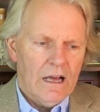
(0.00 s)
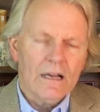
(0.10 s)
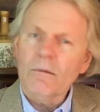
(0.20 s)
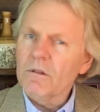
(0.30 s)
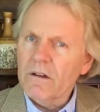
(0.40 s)
A
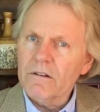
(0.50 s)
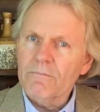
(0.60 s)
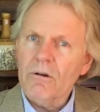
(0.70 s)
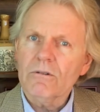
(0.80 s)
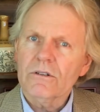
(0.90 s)
couple of other
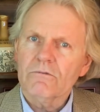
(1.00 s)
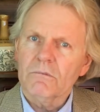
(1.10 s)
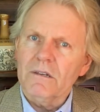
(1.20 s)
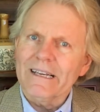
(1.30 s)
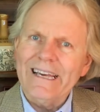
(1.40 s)
approaches
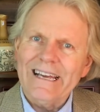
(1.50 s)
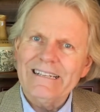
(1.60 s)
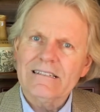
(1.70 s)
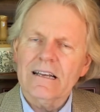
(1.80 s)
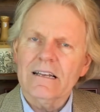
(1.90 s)
would be a
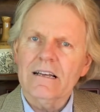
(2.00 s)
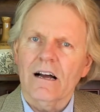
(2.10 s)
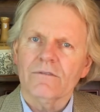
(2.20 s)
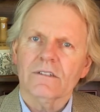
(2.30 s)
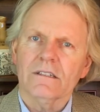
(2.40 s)
case study,
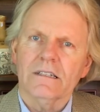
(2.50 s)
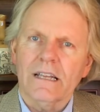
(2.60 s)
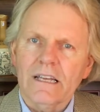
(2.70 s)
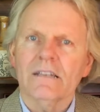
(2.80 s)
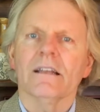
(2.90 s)
often
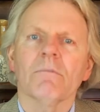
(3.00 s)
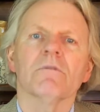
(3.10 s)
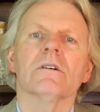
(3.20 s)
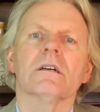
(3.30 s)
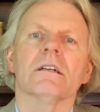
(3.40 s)
an
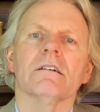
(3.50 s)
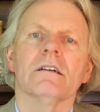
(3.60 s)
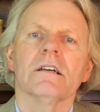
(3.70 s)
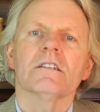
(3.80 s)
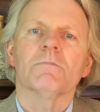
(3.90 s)
in-depth look at
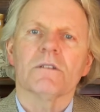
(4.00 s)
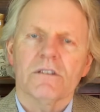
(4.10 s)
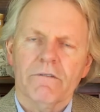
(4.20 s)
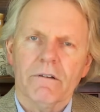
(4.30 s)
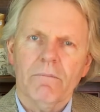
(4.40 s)
a
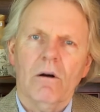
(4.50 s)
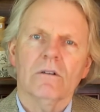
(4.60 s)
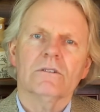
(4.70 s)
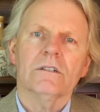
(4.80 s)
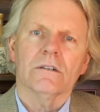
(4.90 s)
specific
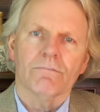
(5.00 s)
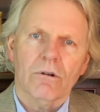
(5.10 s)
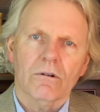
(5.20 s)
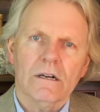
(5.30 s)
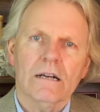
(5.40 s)
policy or
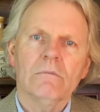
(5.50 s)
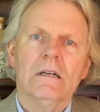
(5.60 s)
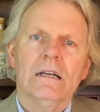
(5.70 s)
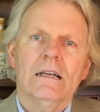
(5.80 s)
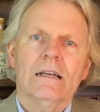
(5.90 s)
program,
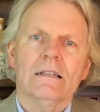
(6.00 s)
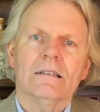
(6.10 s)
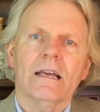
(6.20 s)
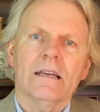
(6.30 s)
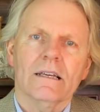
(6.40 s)

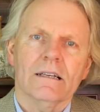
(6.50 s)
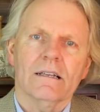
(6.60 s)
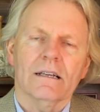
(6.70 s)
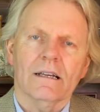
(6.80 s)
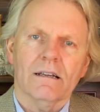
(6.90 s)
taking
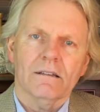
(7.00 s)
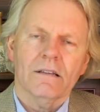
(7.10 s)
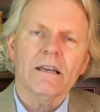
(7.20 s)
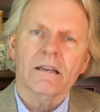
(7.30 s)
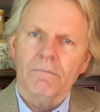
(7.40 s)

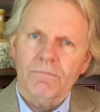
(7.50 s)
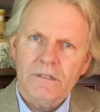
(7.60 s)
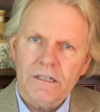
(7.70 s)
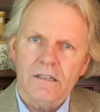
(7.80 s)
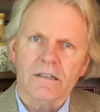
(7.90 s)
a
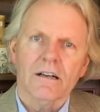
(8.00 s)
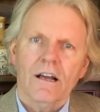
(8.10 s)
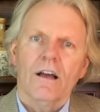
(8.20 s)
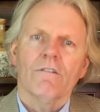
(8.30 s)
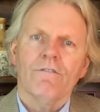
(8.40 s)
particular
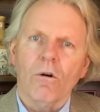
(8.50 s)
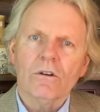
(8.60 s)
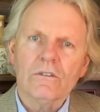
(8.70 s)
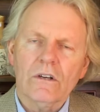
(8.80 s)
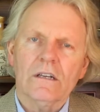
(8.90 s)

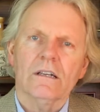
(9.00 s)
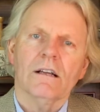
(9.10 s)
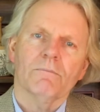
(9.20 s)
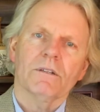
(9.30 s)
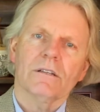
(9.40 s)
focus on it,
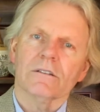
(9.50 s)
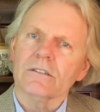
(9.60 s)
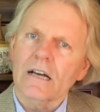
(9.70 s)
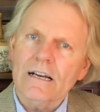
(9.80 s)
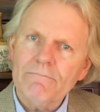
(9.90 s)
a particular
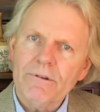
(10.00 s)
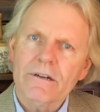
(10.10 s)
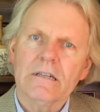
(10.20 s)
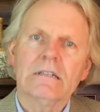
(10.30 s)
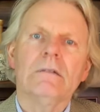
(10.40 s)
time
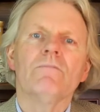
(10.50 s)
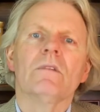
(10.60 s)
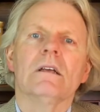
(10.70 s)
period,